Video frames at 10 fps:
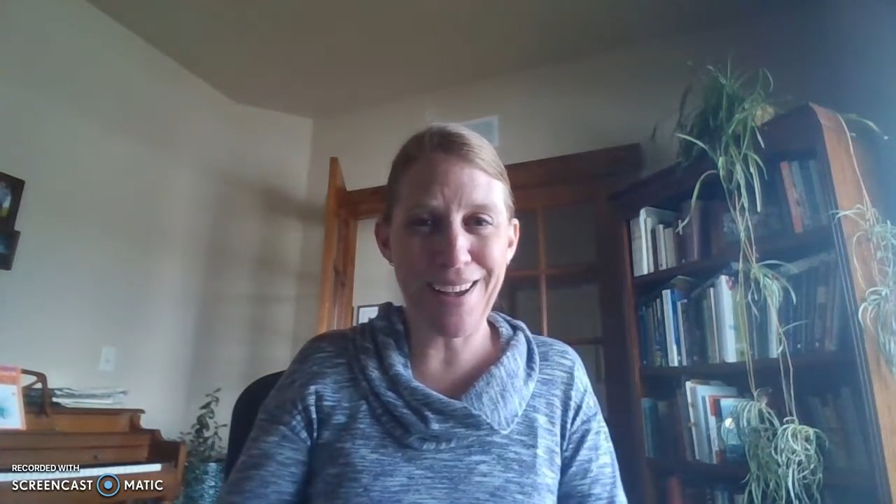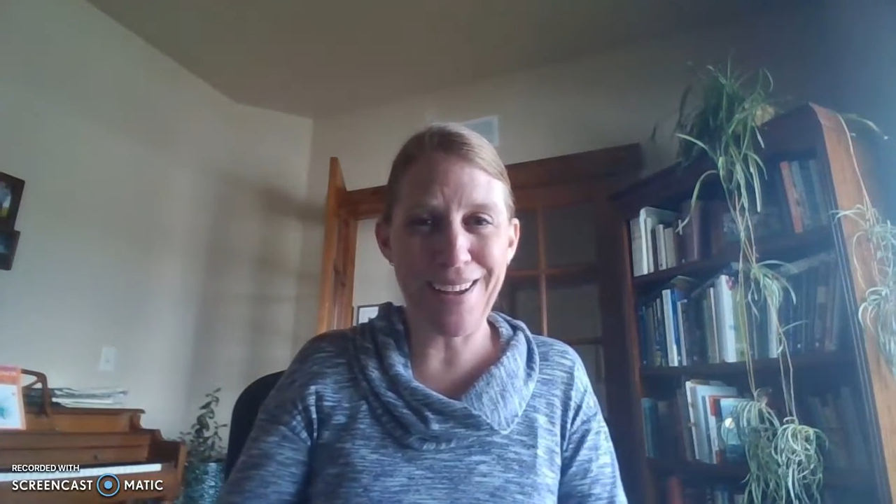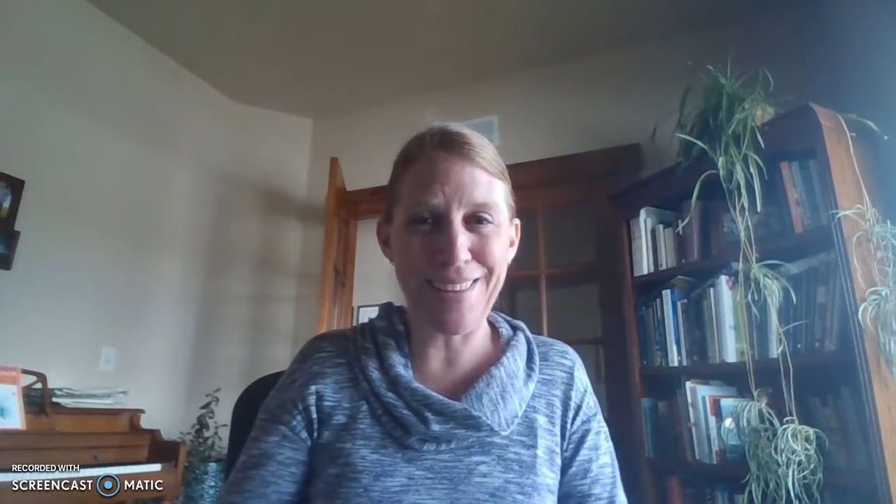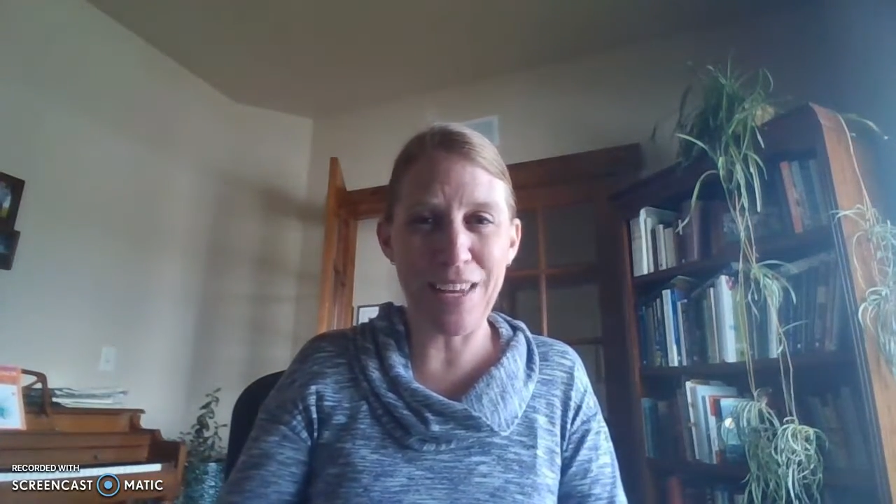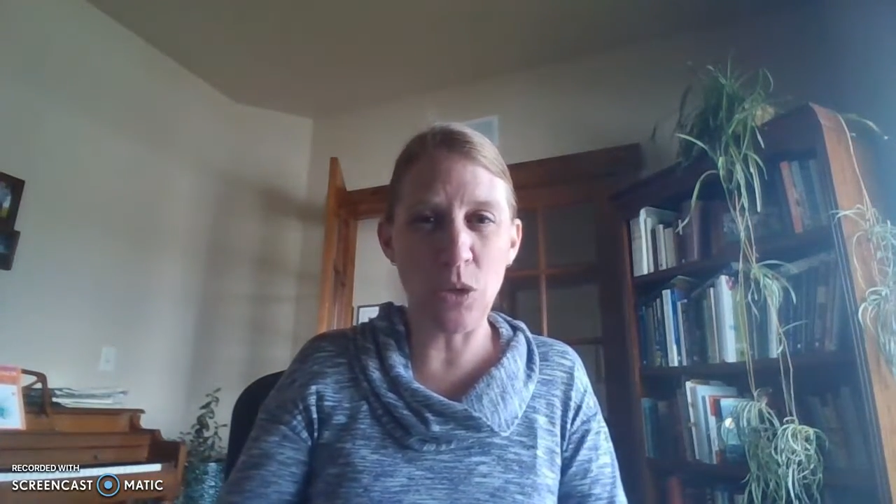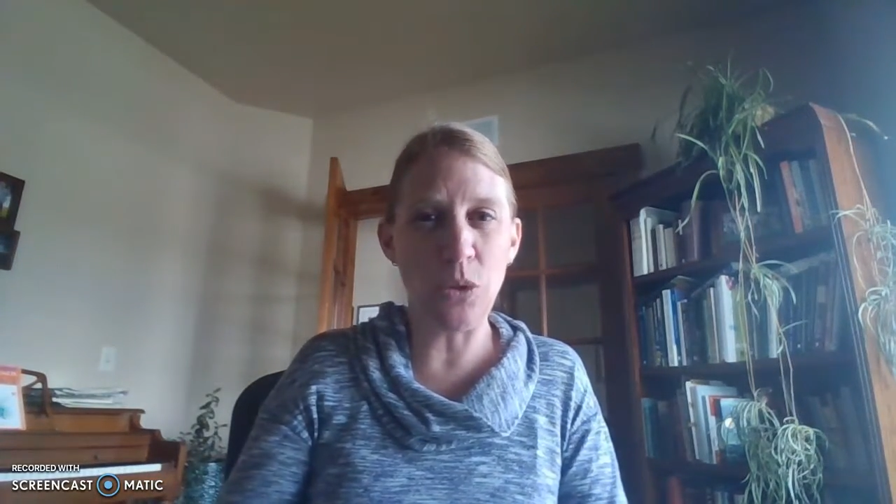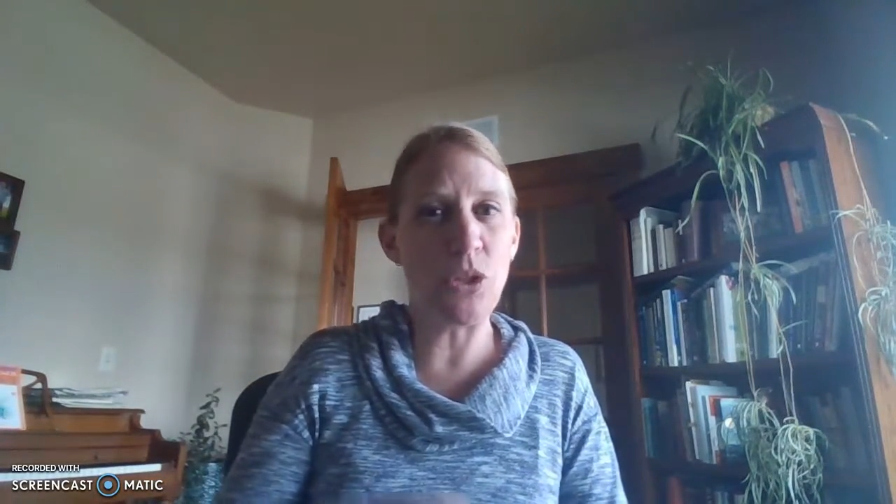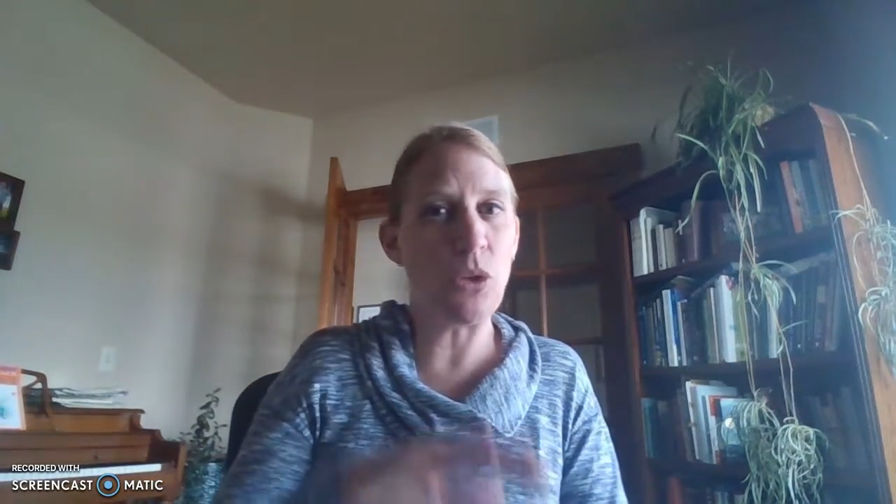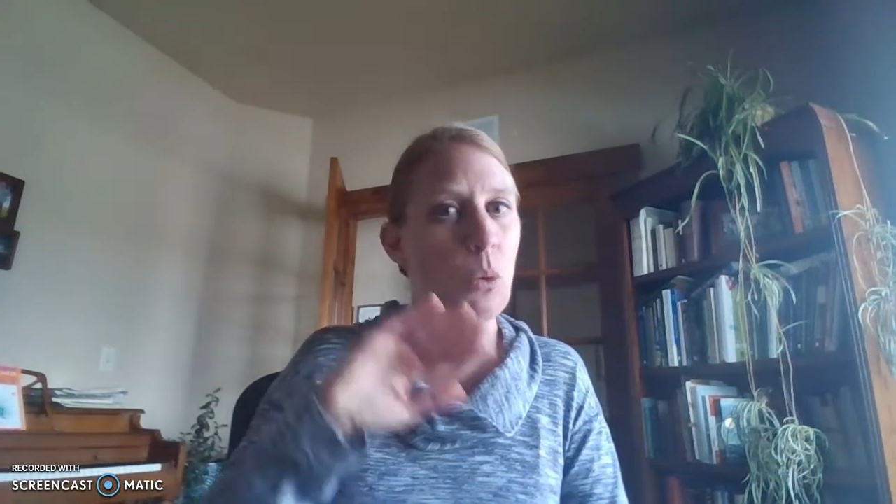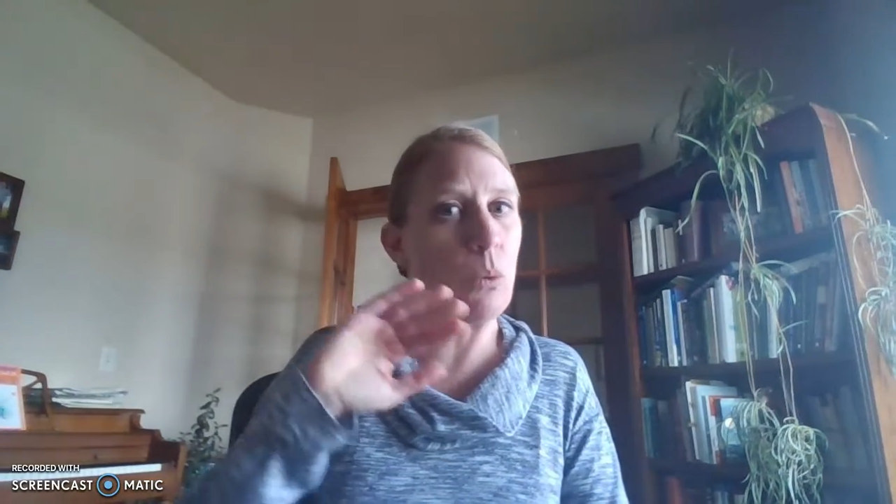that you'll
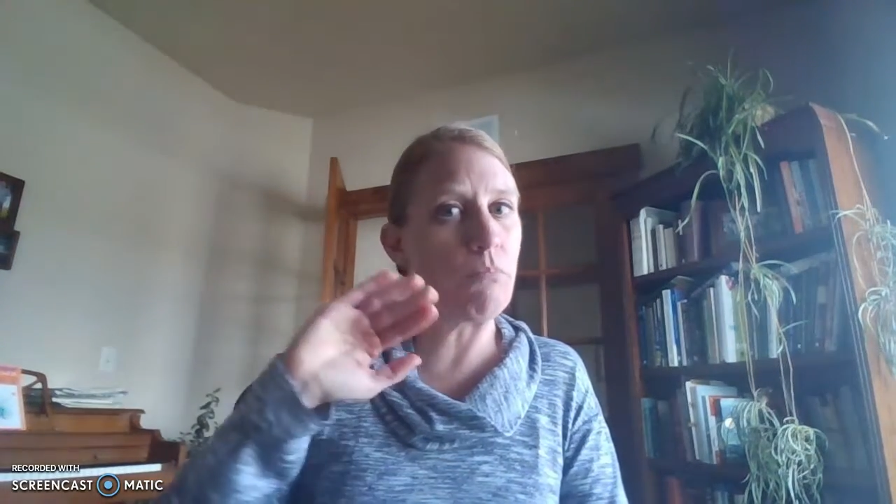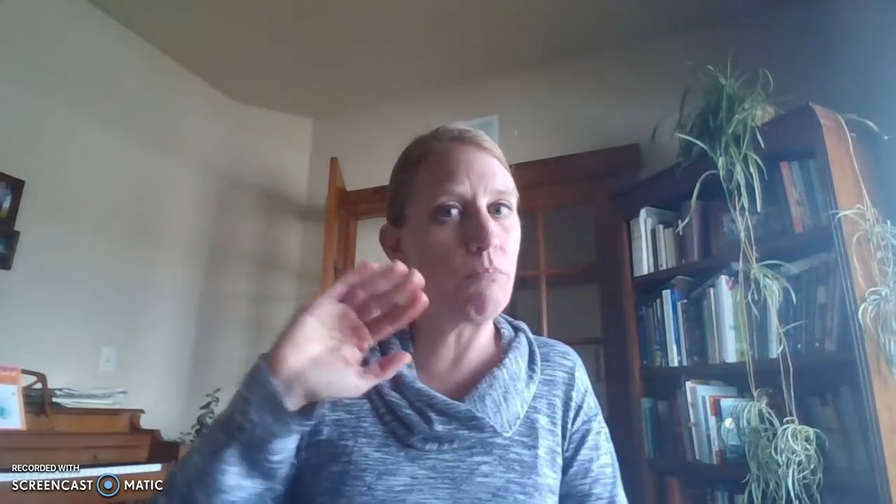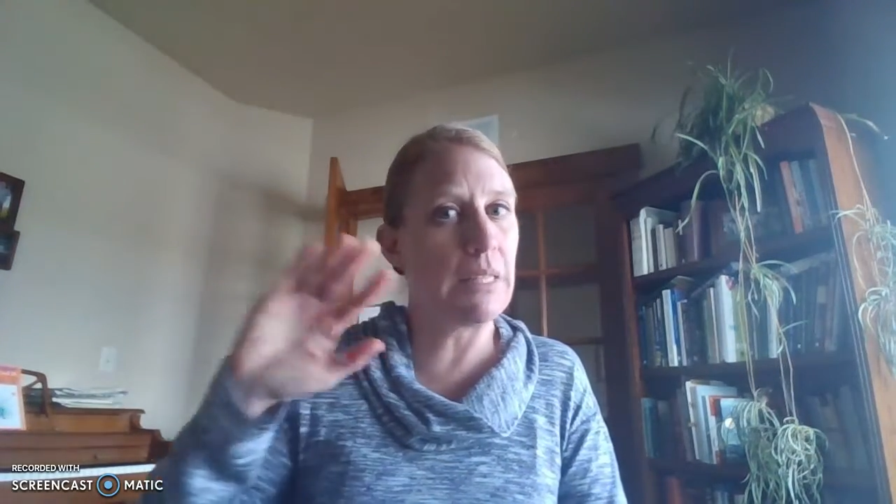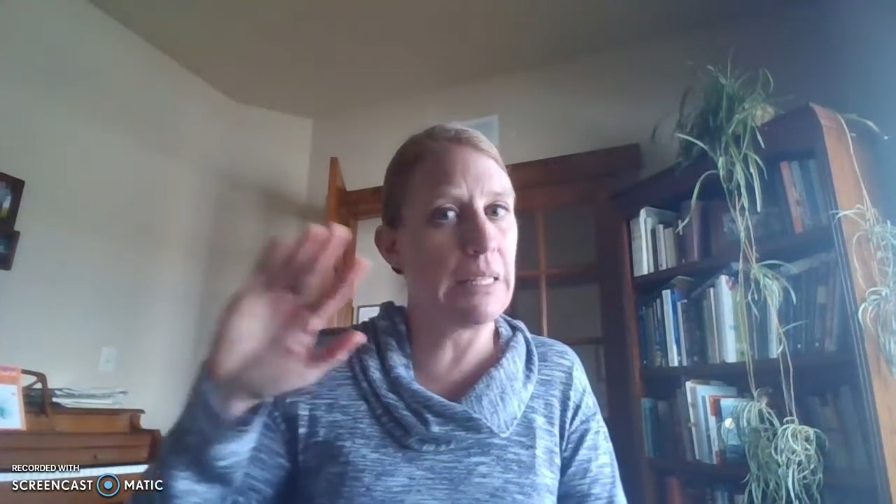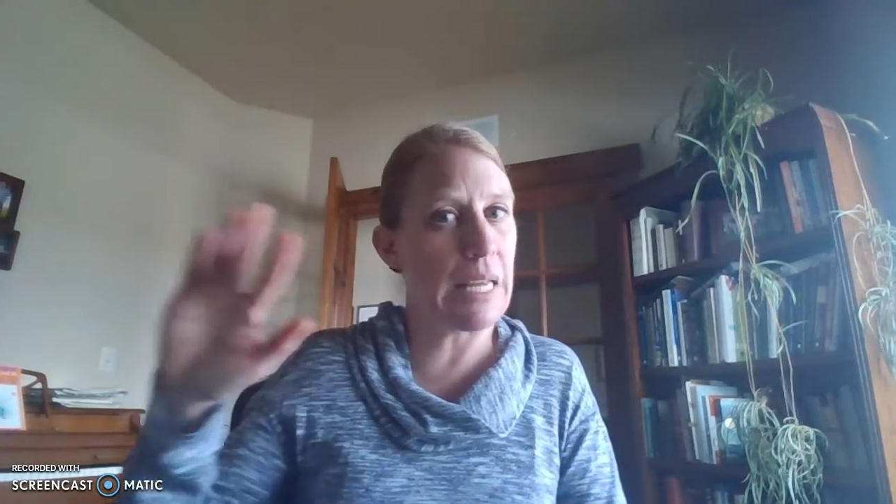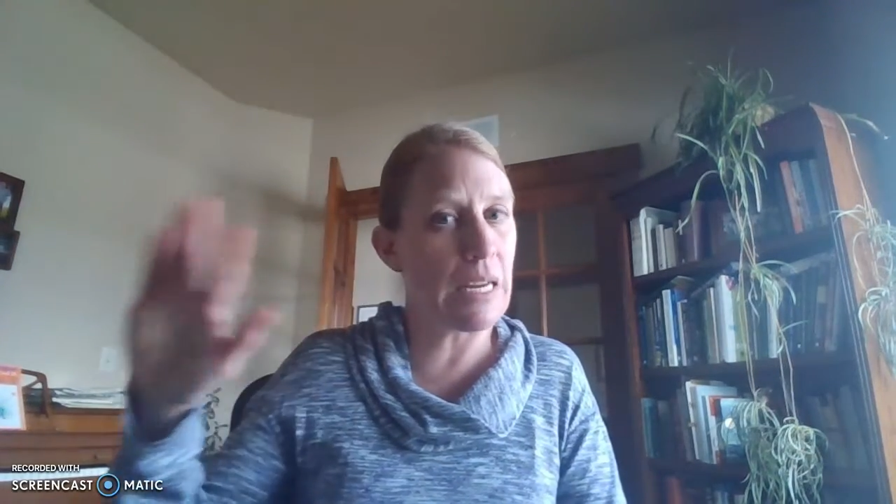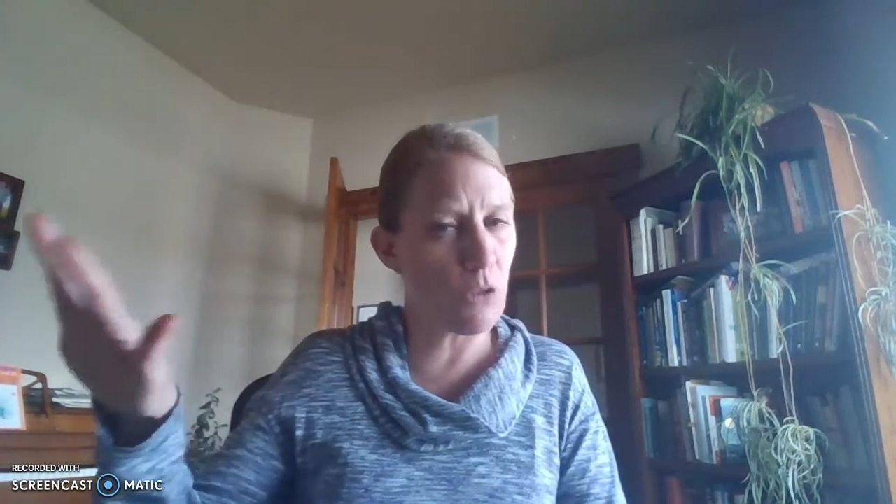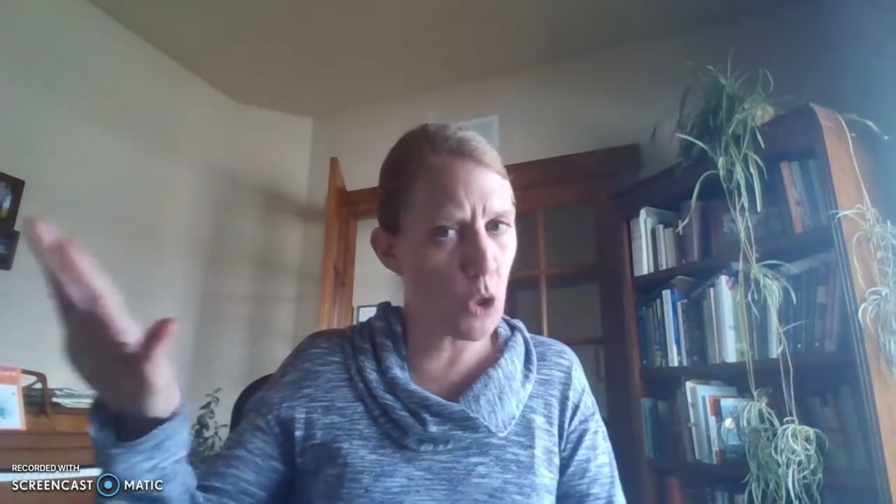do later,